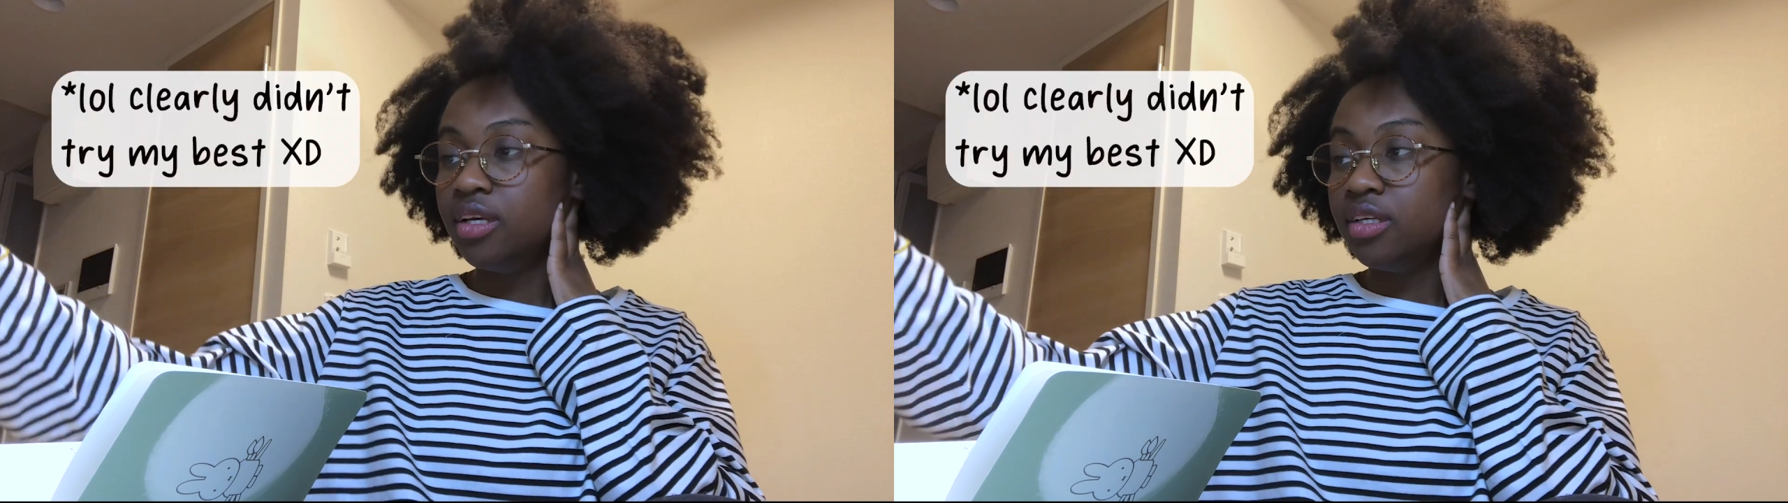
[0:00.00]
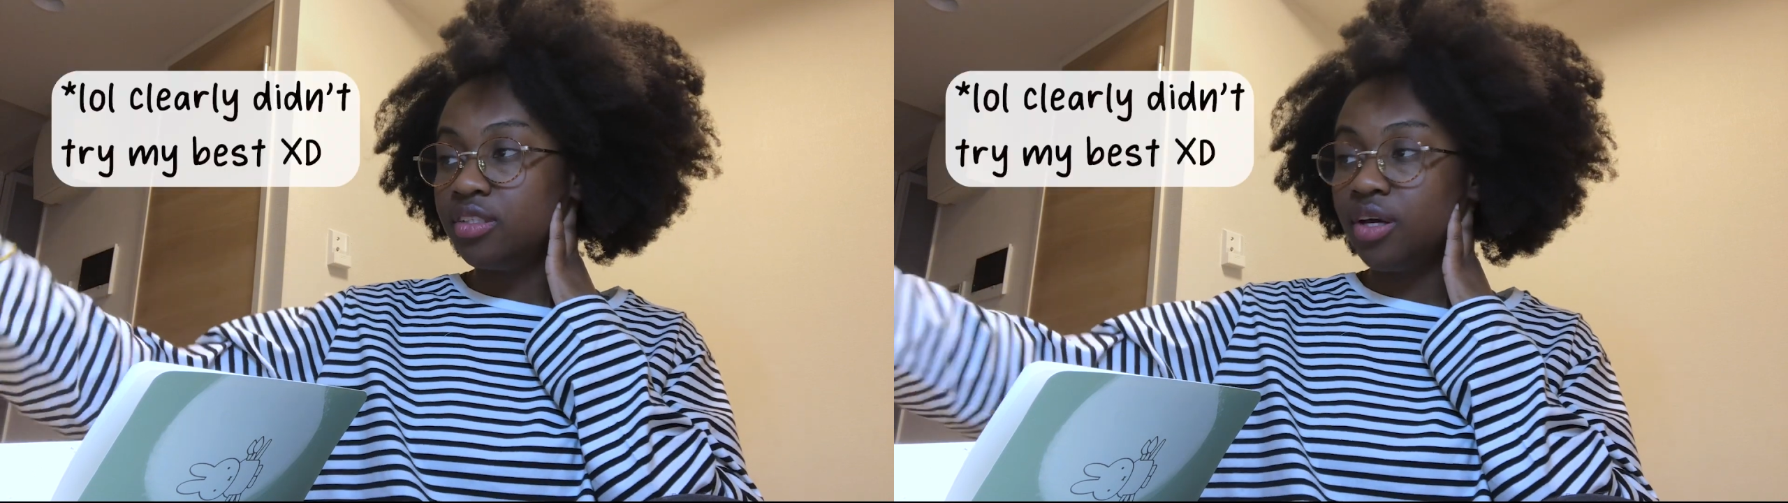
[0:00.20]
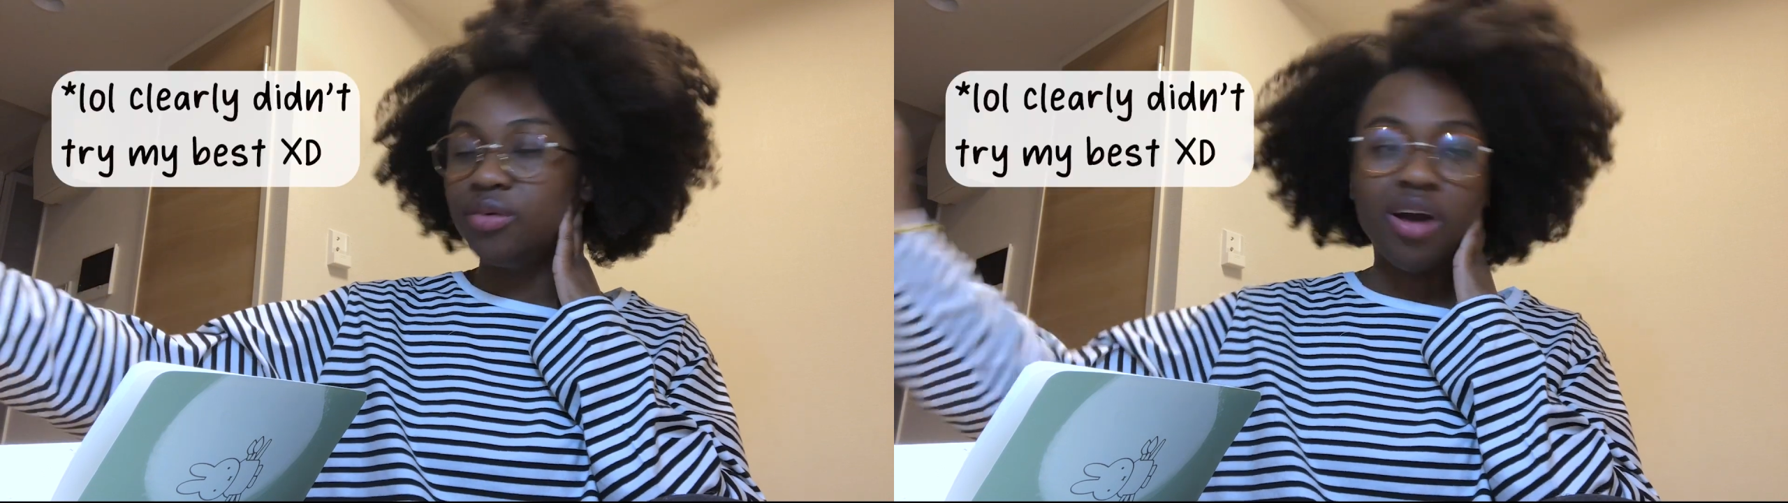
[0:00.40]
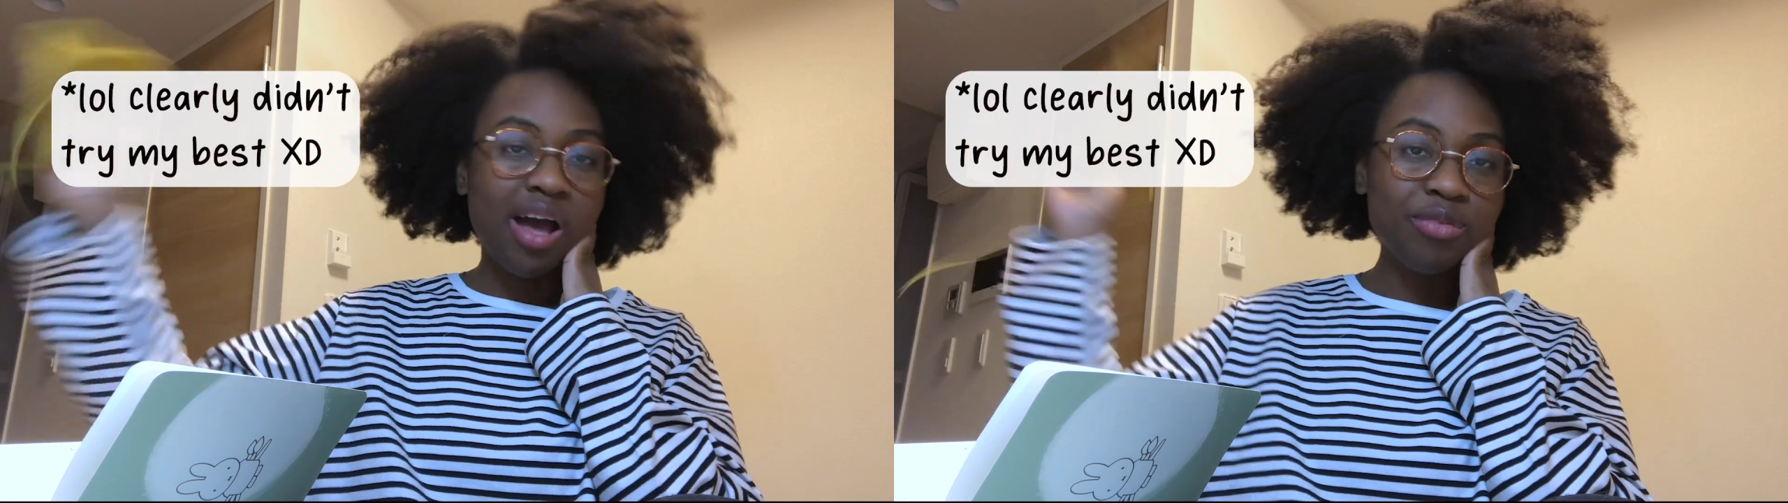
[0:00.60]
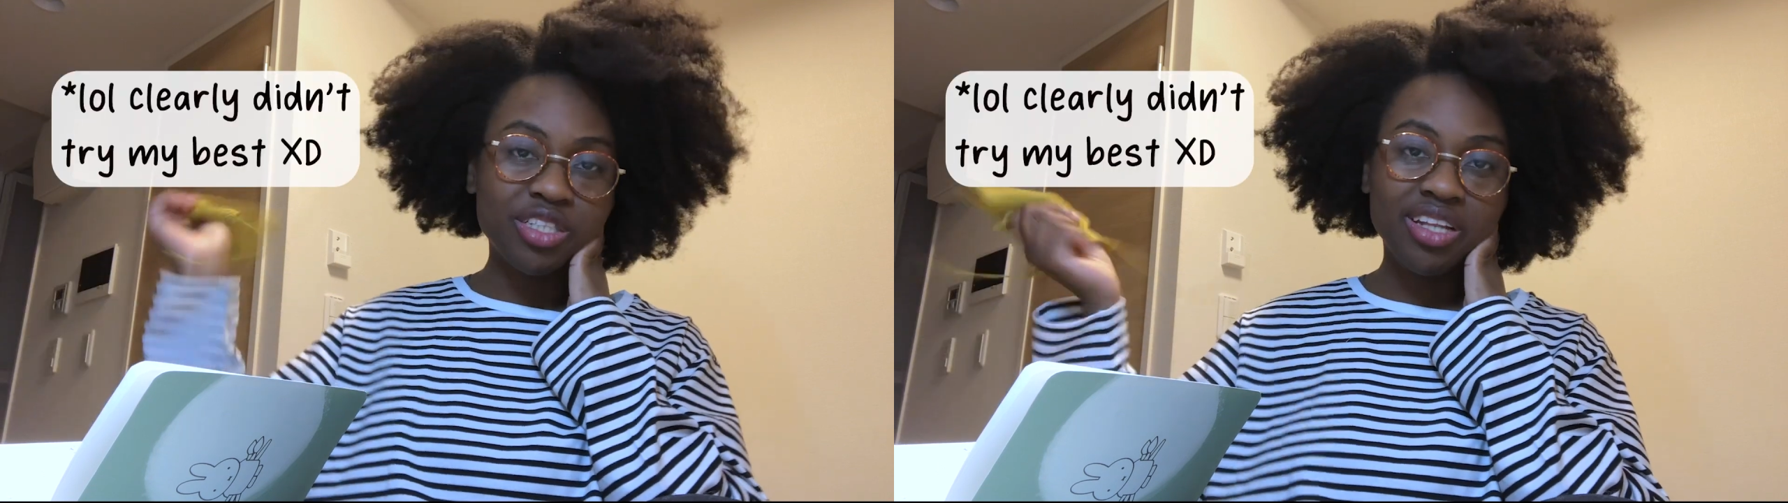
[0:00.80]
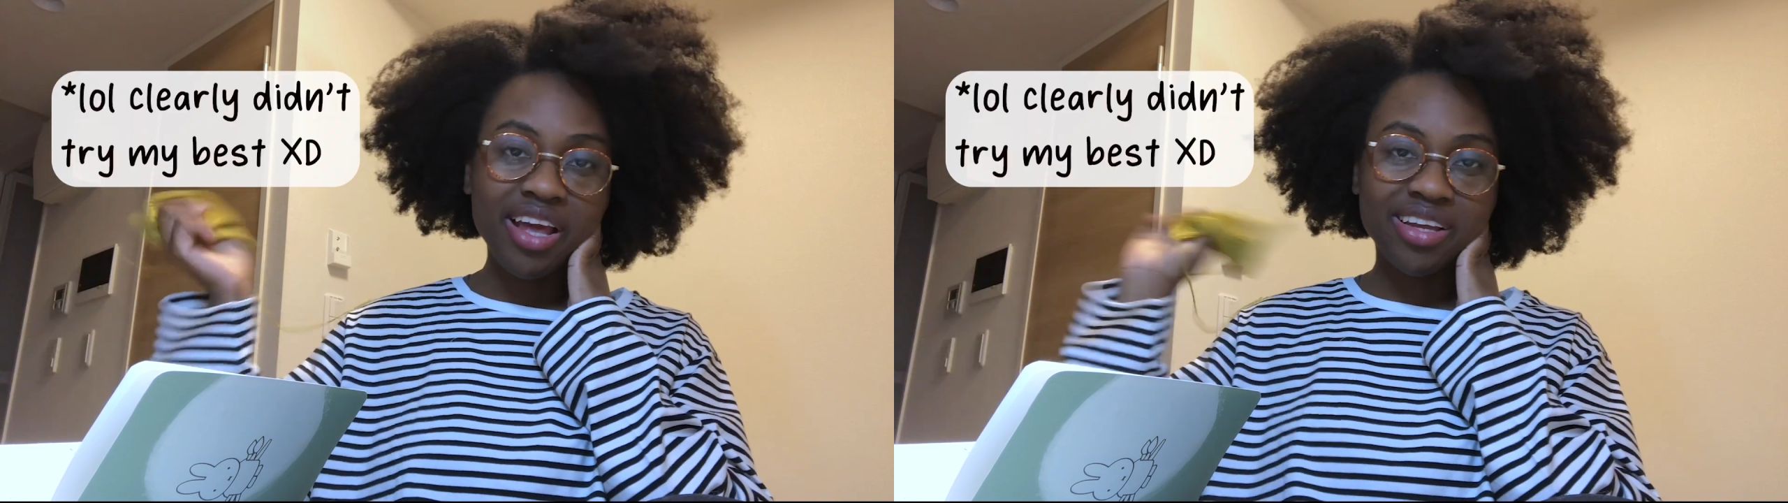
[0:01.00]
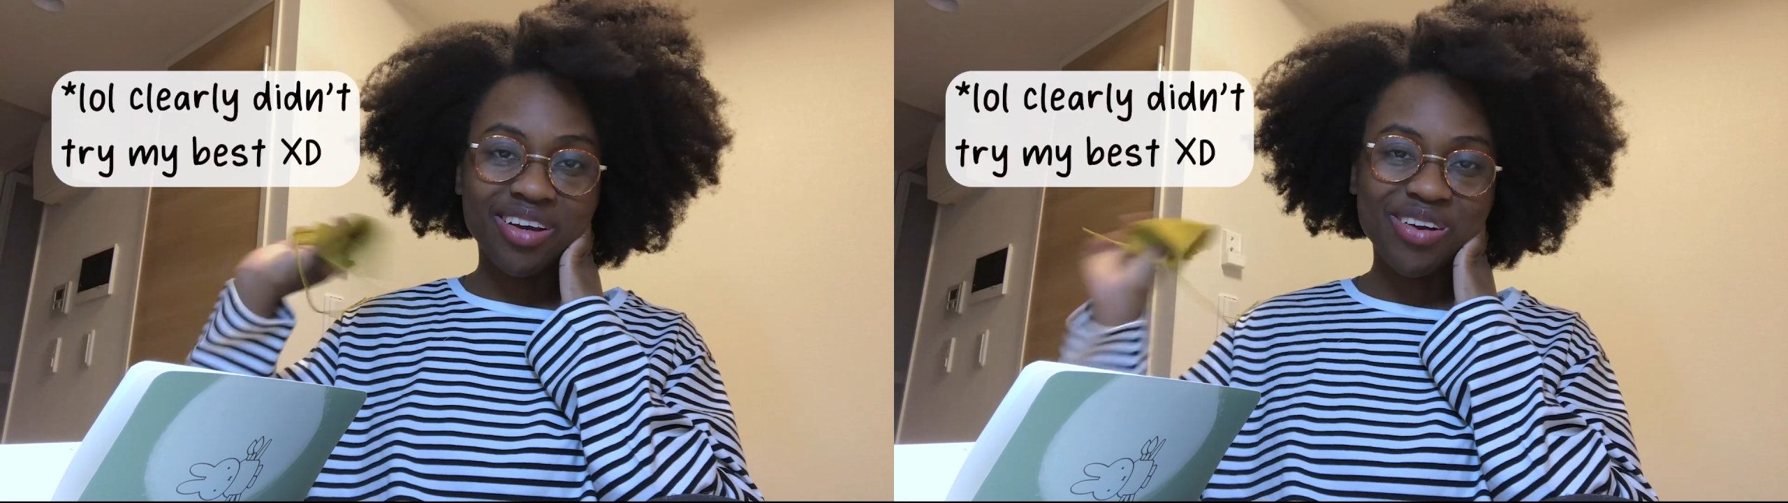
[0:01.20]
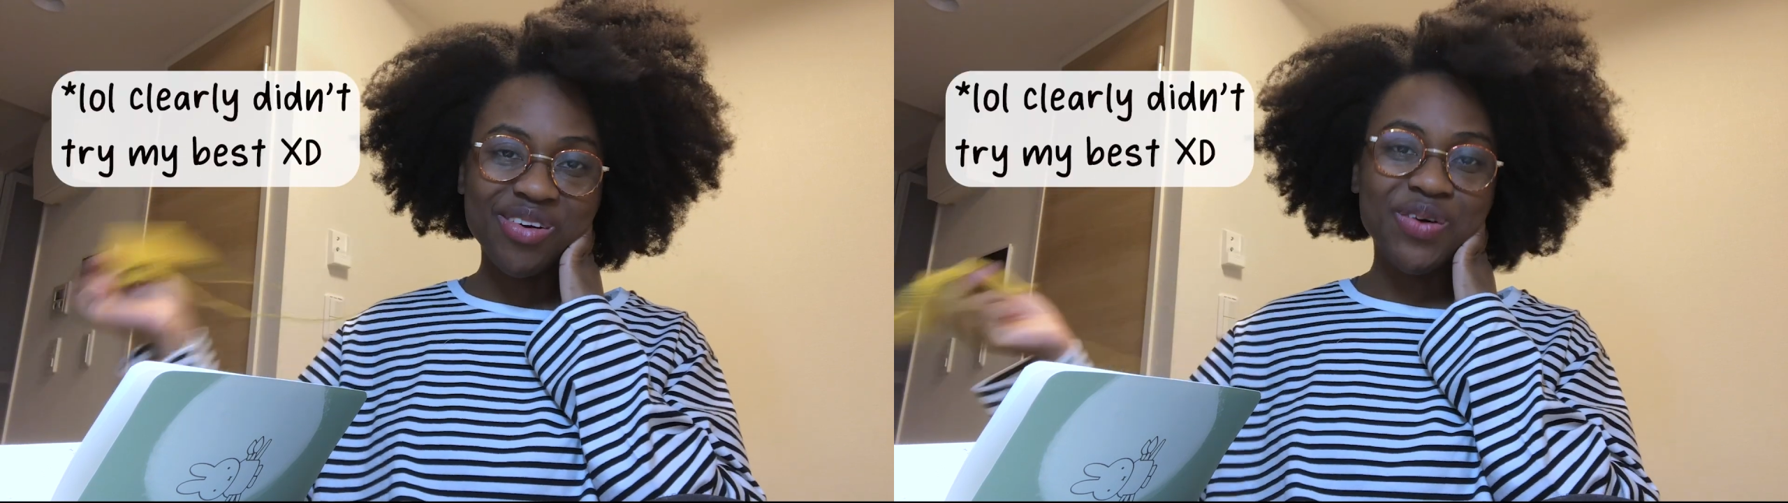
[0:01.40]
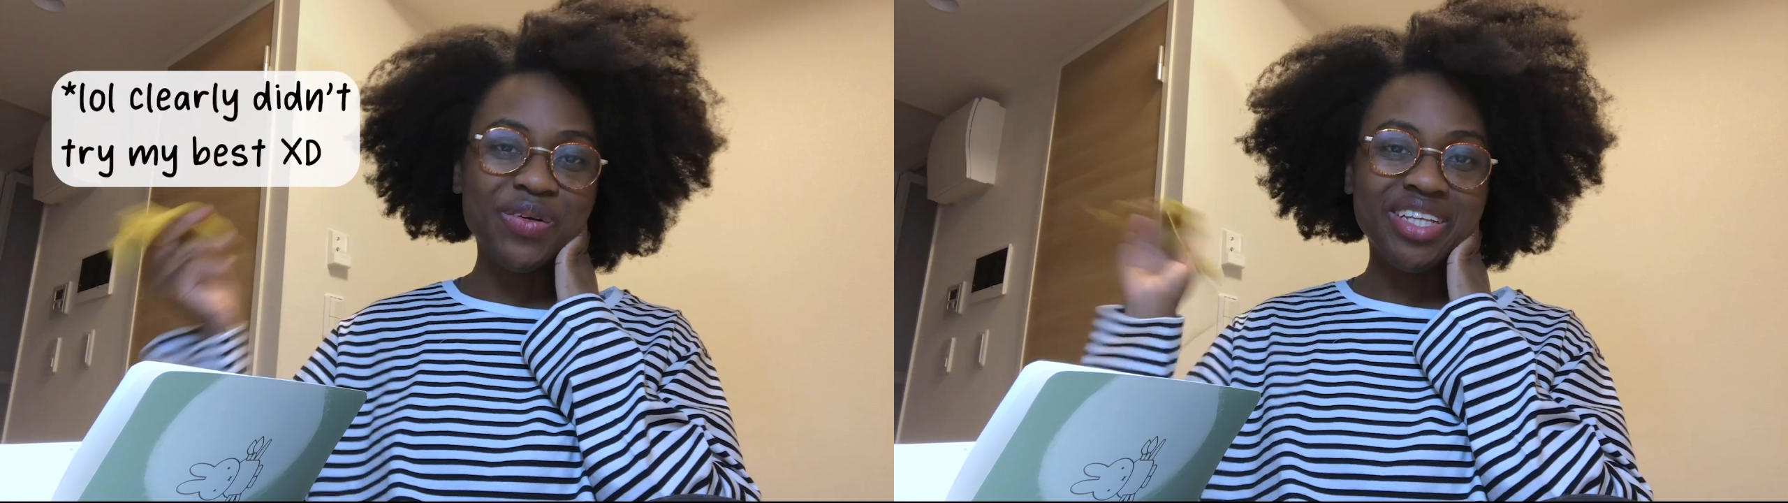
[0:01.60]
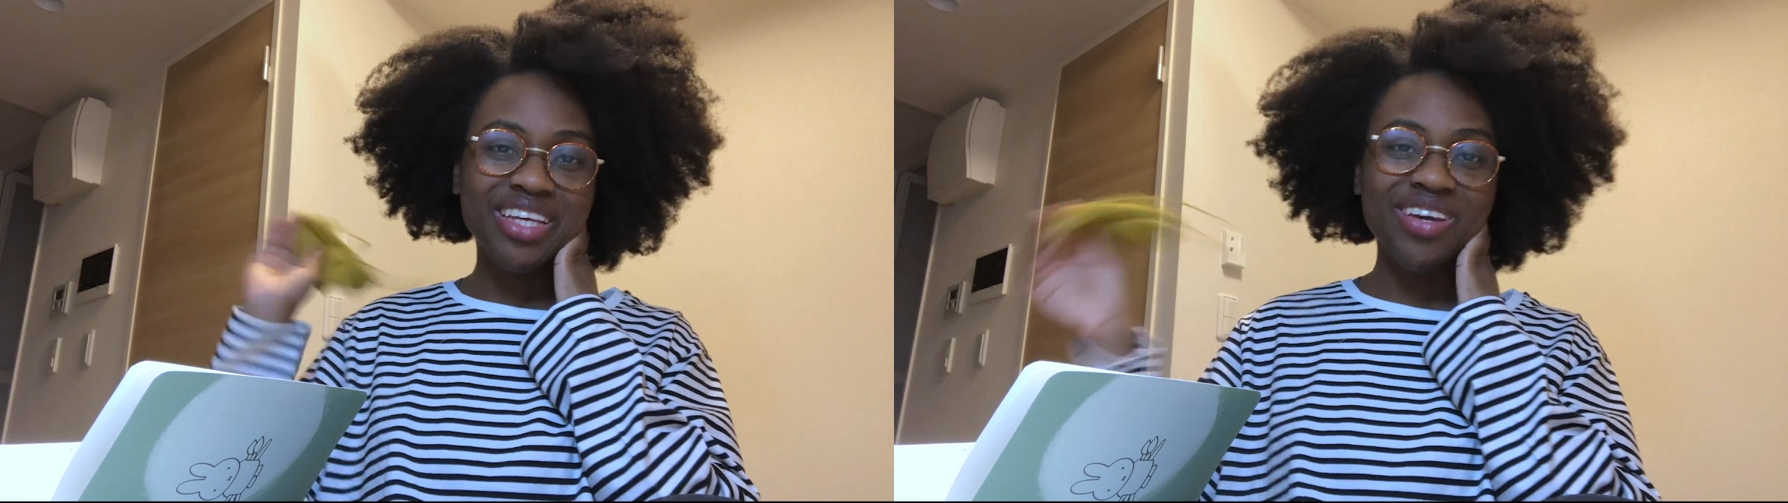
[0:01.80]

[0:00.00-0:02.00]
So I'm just like holding